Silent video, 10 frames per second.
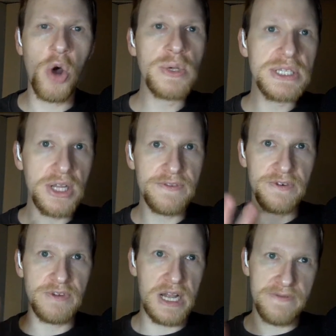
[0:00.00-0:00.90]
Always look
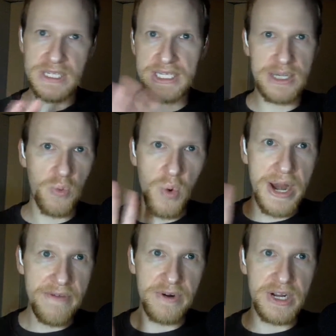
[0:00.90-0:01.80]
for relevancy in
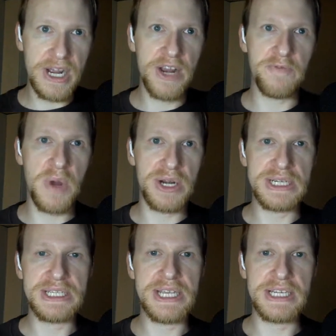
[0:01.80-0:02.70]
whatever kind of
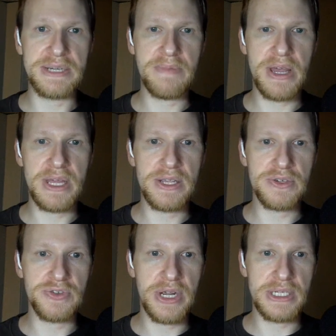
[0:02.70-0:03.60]
monetization method
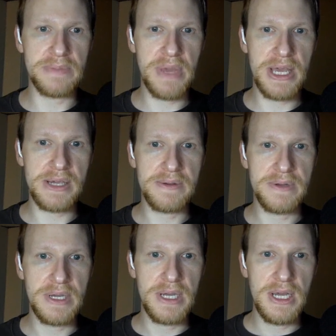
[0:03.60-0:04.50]
you're trying to make.
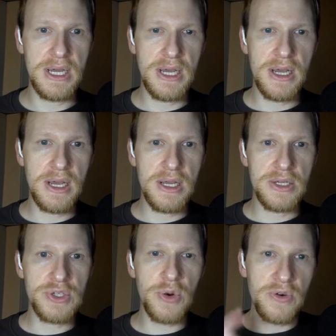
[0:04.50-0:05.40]

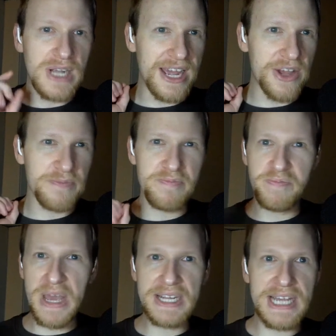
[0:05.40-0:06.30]
So either
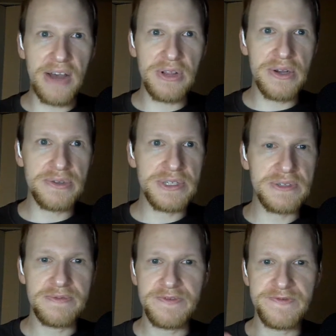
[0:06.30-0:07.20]
big
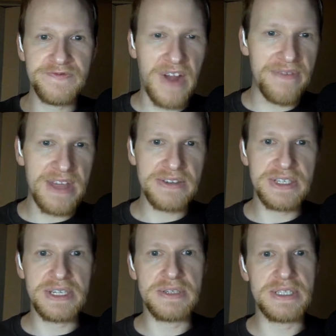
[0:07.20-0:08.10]
downloads,
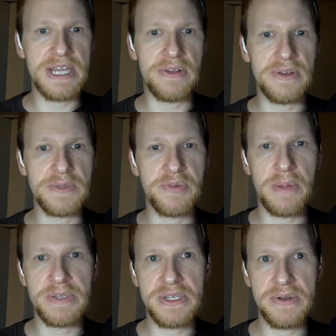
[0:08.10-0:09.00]
5,000 downloads
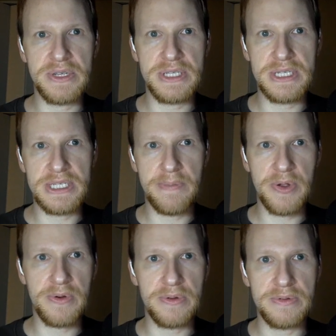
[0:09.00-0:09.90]
per episode is a
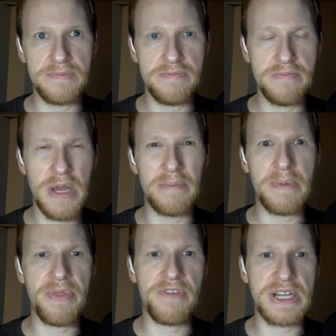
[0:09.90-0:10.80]
typical
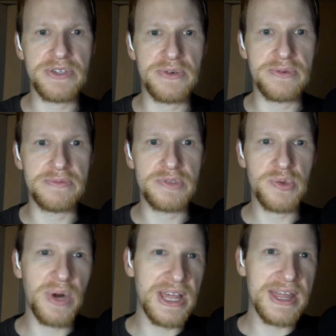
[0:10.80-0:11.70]
minimum threshold.
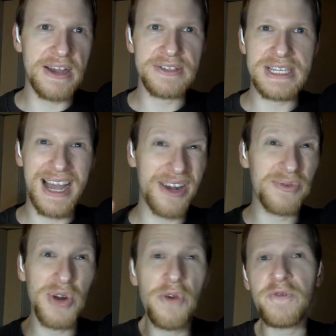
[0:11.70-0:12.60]
20,000, I
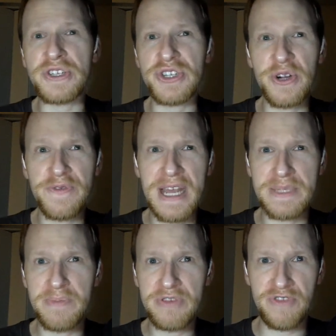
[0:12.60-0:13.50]
don't know for sure if
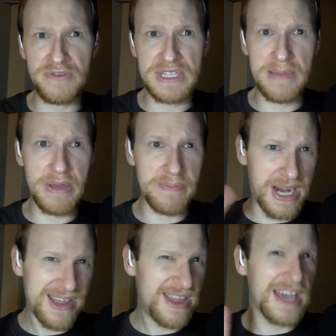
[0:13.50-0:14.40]
that's Midroll's limit,
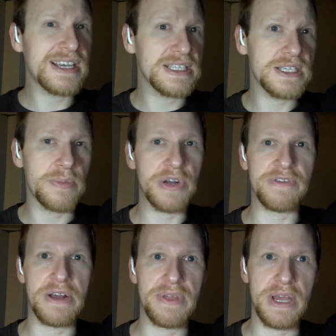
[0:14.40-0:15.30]
but I think it's
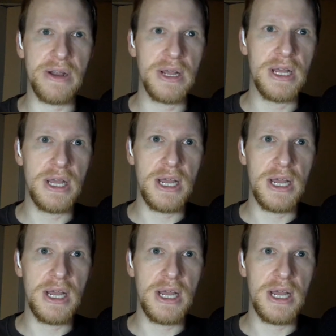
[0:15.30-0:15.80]
somewhere around there.